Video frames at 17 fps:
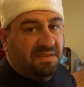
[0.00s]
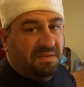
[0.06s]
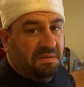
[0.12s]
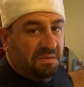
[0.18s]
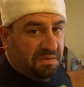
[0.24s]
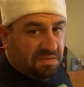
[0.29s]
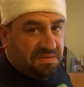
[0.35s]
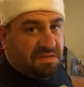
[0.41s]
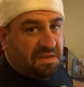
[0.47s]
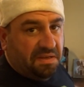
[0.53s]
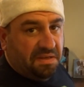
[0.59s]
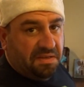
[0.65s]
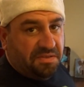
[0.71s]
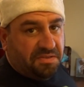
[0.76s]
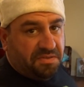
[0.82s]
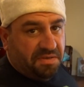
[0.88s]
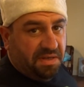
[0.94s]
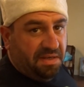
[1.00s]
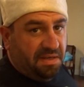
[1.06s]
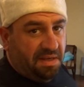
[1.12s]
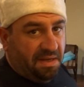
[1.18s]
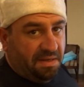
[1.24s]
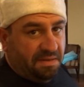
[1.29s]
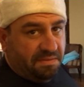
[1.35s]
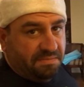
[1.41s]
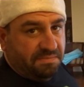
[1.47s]
it looks like a tree
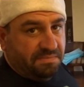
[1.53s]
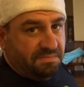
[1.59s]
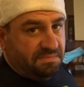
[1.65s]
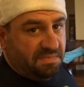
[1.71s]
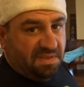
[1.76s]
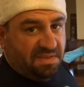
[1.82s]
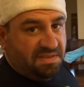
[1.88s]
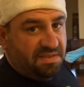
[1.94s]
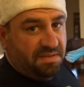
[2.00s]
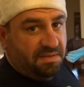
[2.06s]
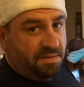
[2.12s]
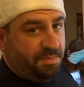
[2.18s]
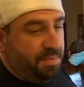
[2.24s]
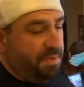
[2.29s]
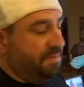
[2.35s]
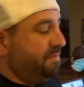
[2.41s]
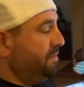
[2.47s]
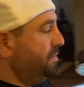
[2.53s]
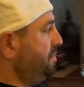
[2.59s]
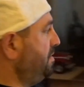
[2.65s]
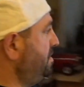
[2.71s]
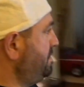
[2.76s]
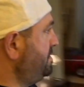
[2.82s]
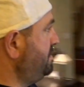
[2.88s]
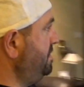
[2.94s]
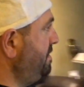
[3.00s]
now. It didn't
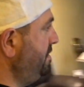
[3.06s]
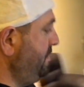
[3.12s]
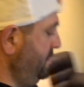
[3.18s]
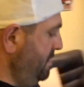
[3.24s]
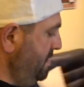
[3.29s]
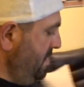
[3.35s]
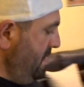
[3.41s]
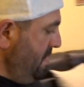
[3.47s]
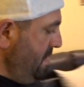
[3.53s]
before, so